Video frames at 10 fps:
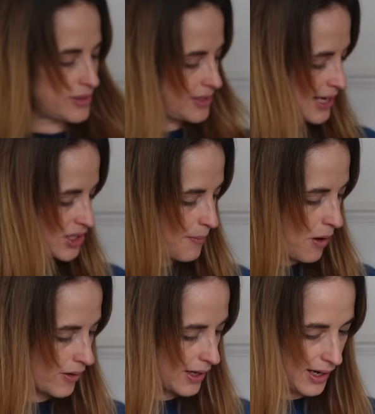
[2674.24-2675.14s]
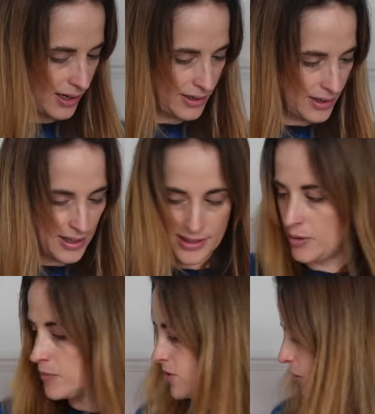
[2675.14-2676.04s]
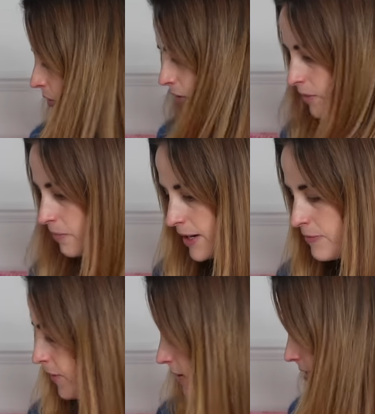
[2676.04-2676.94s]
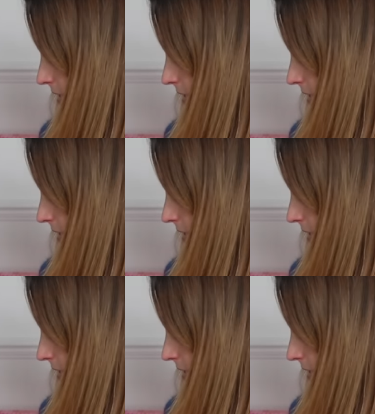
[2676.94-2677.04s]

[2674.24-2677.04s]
the stitch marker that was on my first